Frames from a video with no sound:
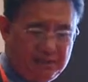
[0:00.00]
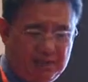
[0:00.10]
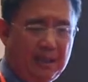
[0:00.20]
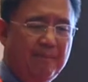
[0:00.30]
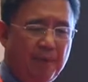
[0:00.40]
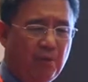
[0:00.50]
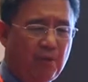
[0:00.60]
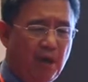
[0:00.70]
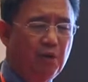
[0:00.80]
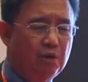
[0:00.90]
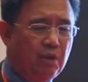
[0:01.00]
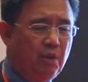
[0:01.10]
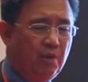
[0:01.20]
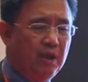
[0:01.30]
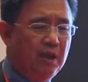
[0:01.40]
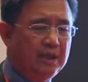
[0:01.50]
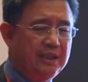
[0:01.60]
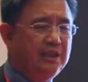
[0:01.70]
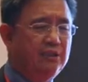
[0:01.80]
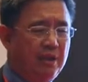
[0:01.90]
We need to learn
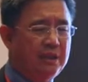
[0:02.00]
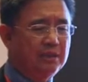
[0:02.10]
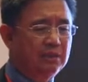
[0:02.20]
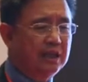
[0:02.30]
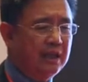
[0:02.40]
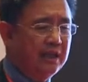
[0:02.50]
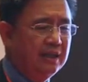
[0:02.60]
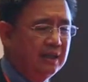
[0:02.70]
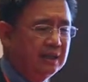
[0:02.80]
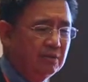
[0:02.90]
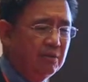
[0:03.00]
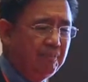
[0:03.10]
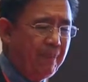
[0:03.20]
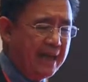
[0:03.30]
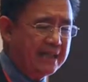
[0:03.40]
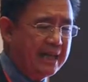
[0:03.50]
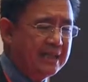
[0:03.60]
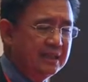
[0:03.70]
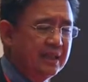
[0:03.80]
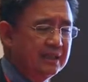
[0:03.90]
from other countries'
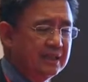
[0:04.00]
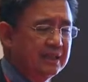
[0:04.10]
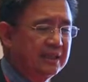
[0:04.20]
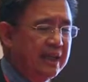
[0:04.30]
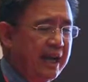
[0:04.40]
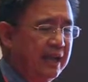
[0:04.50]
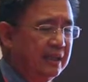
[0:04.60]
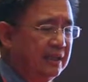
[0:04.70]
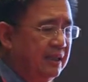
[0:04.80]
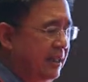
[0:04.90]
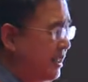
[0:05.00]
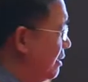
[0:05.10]
experiences, including